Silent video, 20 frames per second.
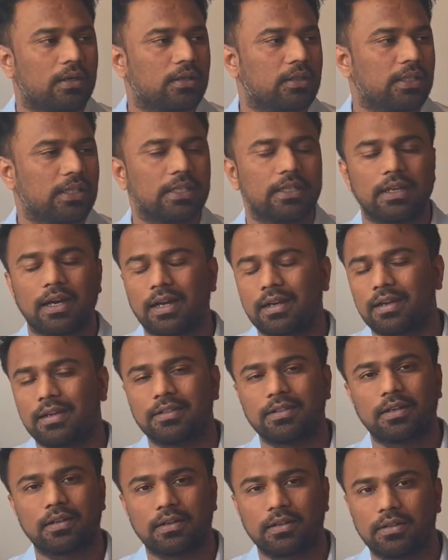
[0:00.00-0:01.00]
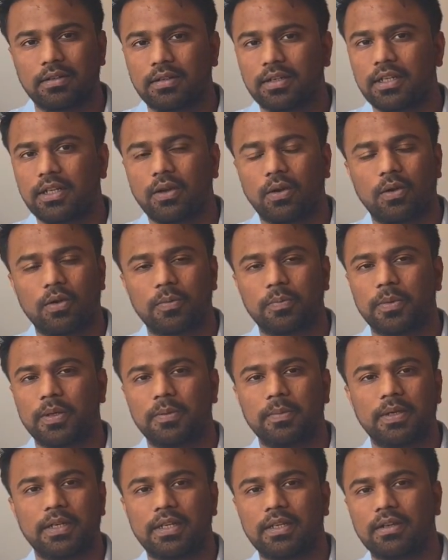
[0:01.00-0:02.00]
in another country or
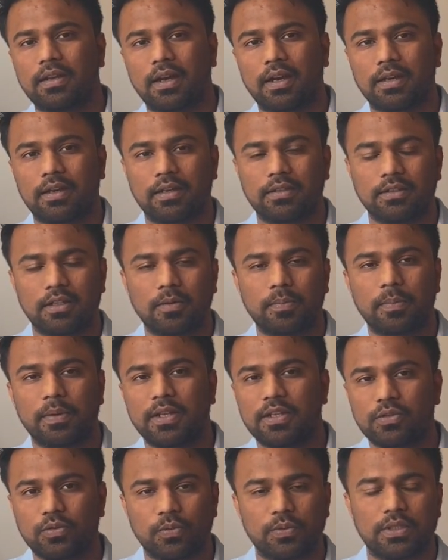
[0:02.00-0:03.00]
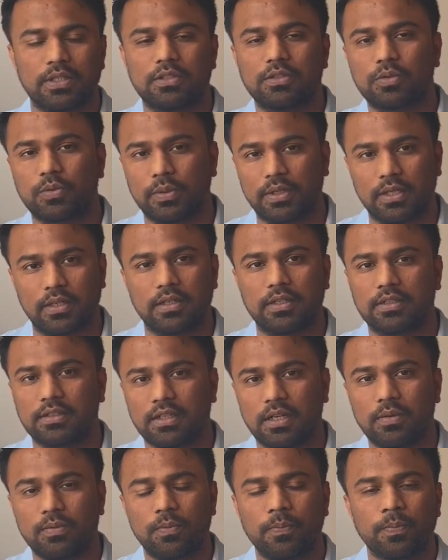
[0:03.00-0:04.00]
maybe in another place within Sweden
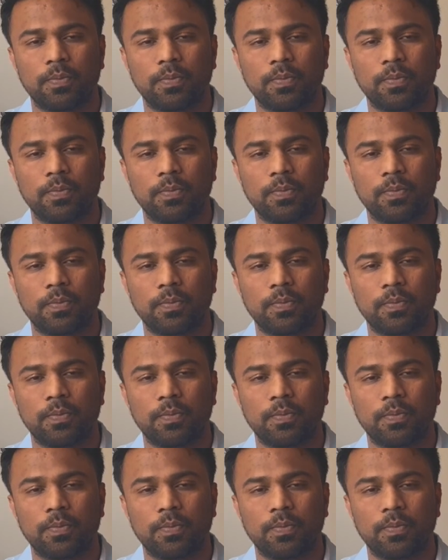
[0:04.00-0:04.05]
itself,